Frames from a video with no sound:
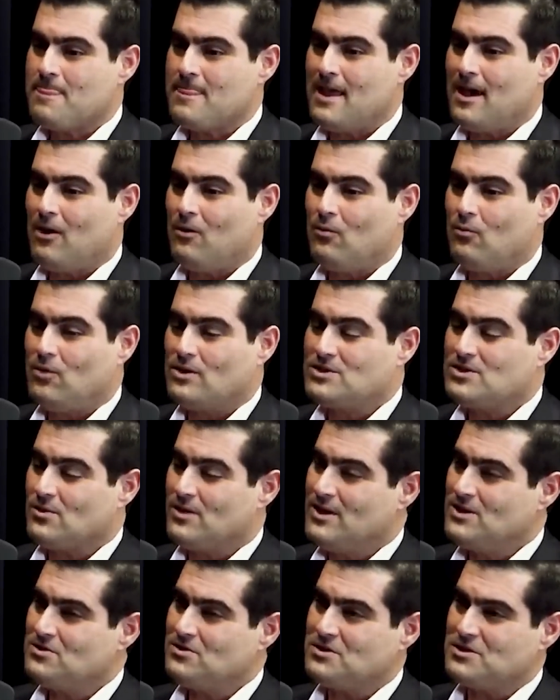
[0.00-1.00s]
Now, what's so
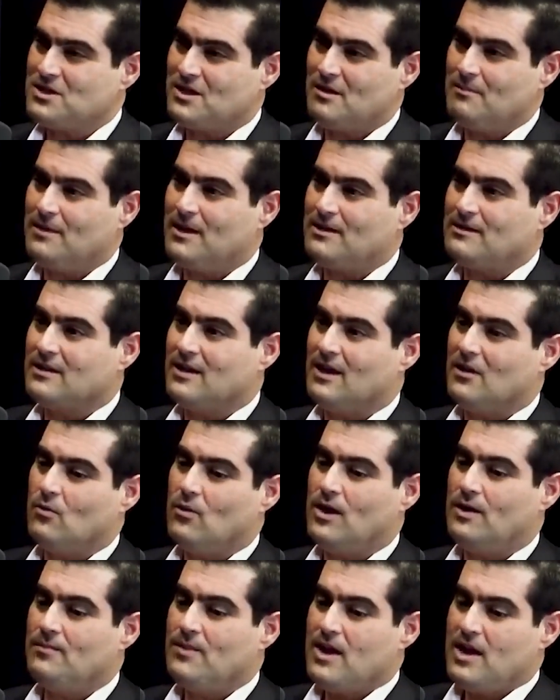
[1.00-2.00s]
interesting about that?
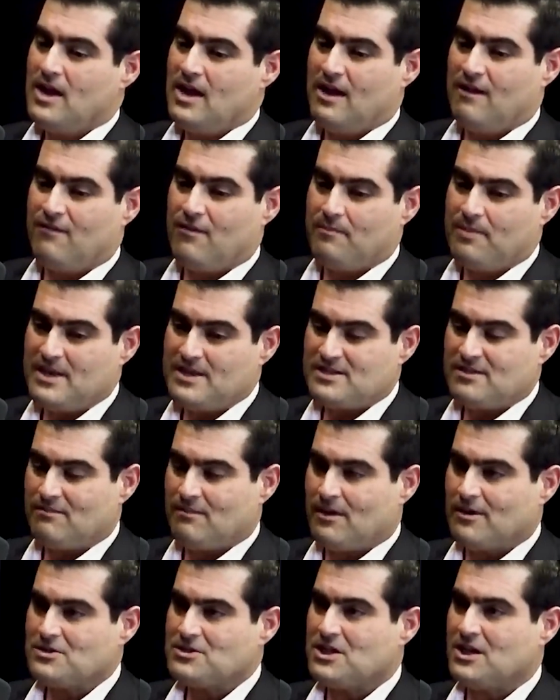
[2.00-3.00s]
Well, if a piece of
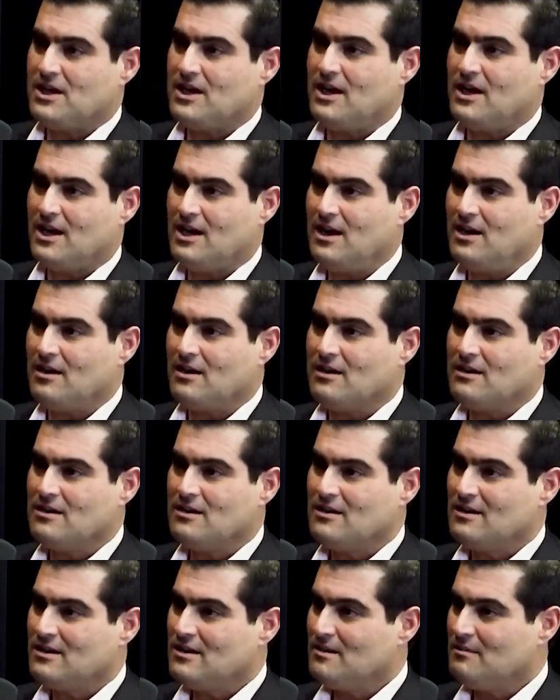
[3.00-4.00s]
Mars can get here,
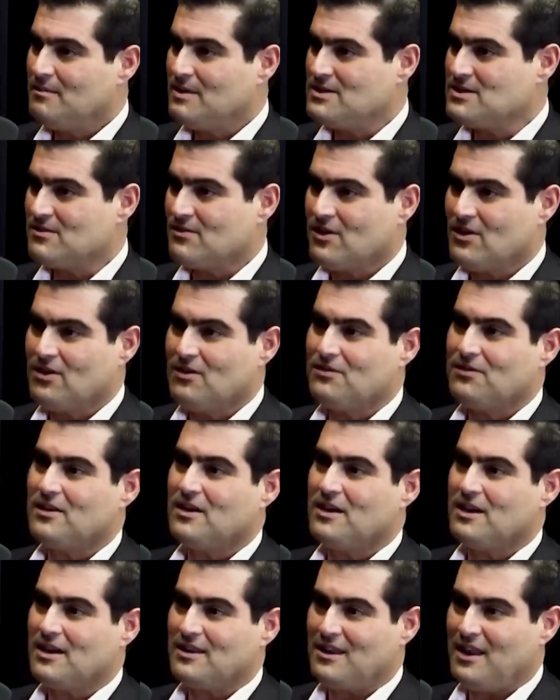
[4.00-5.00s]
a piece of Earth
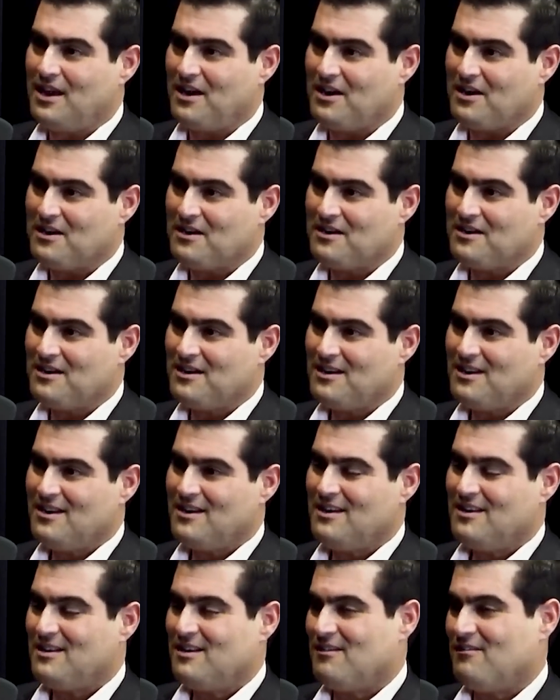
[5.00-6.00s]
can get there.
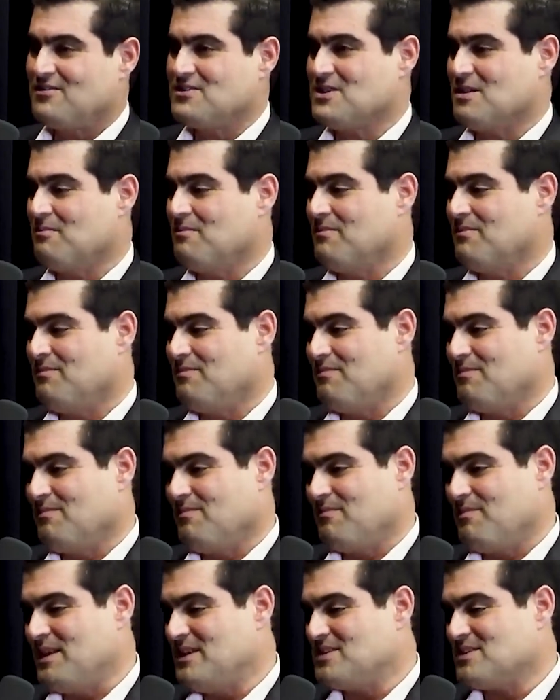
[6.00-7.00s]
If some
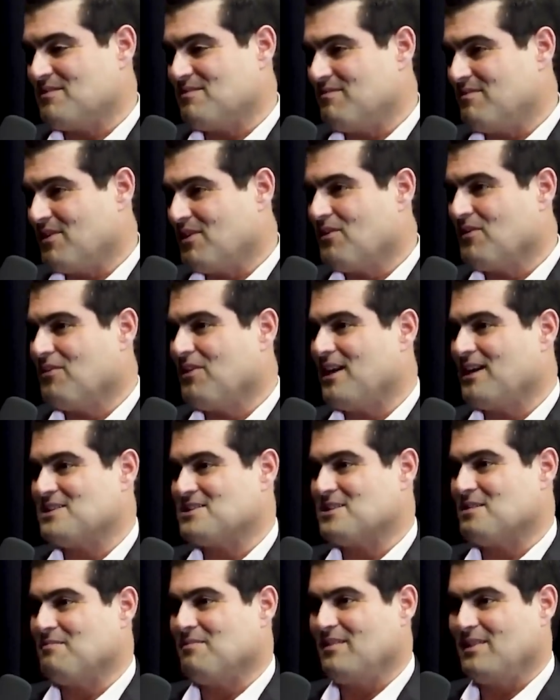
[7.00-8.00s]
piece of Earth has
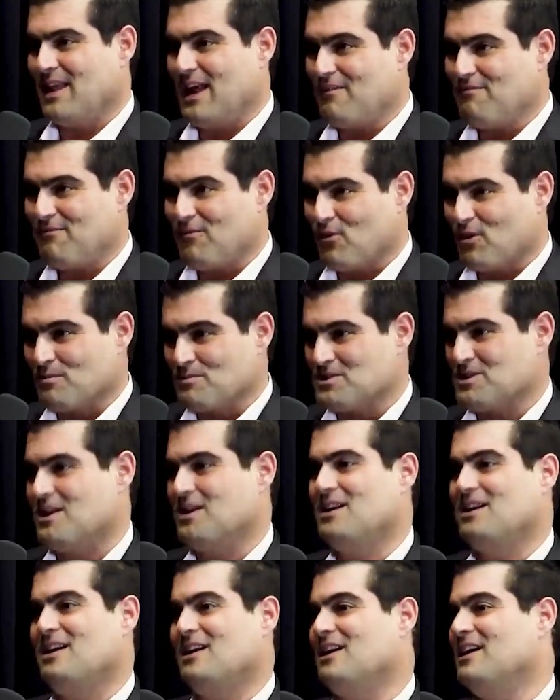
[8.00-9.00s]
some life forms
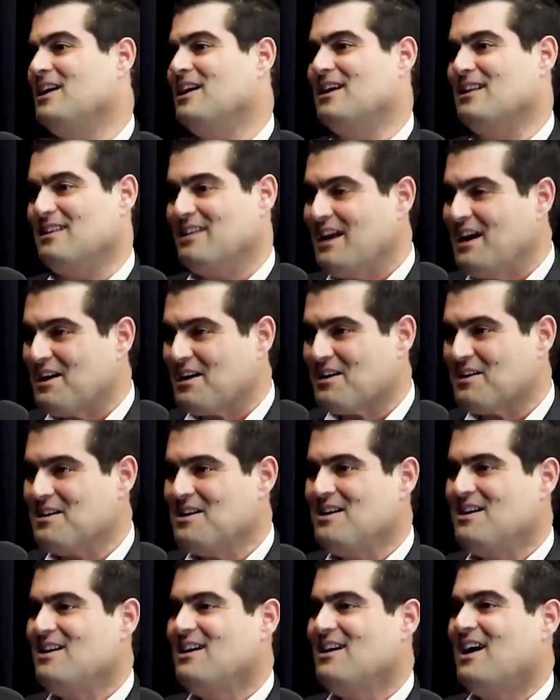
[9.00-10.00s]
on it, it could get there.
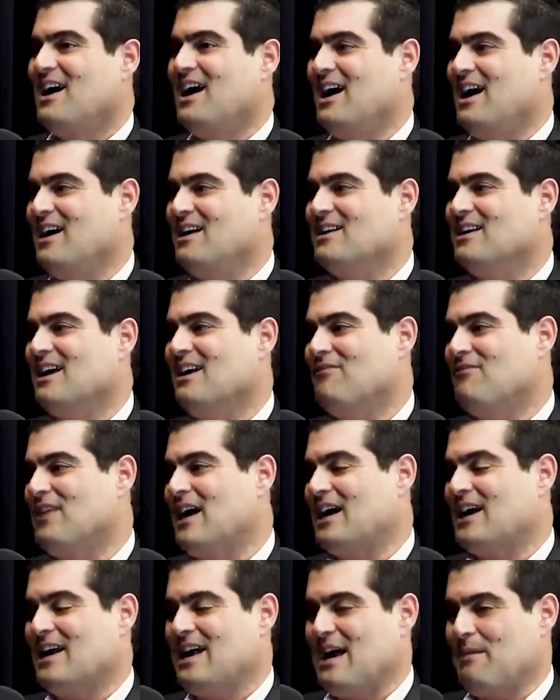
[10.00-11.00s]
And if
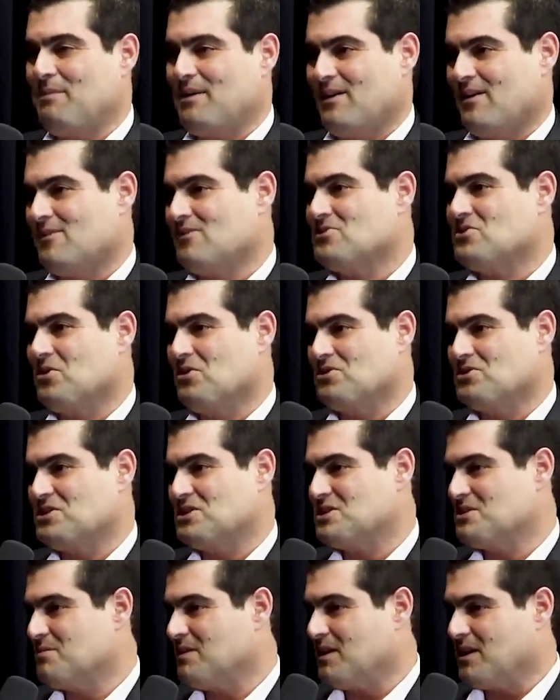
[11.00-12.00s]
that can happen in our solar
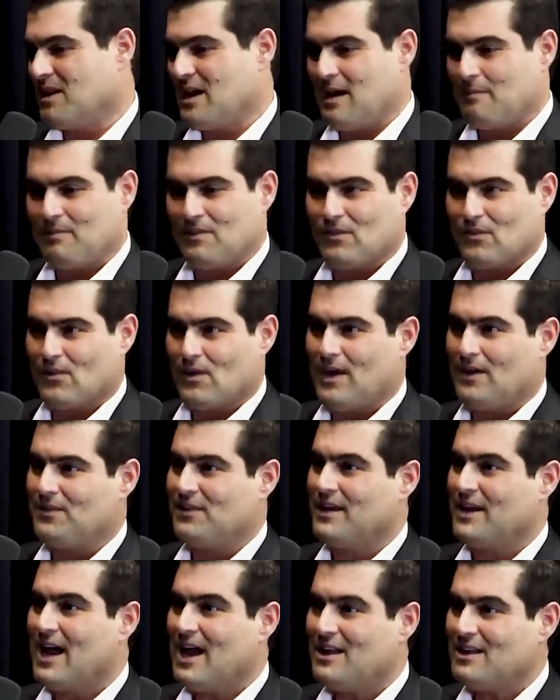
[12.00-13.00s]
system, it could happen throughout
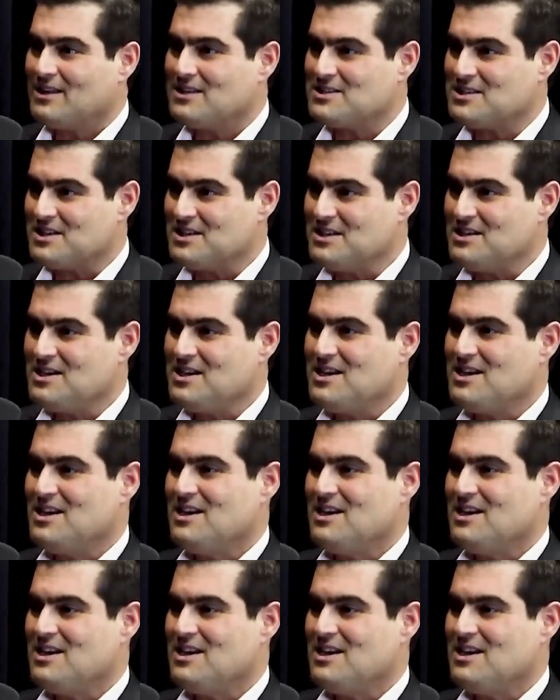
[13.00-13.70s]
the galaxy.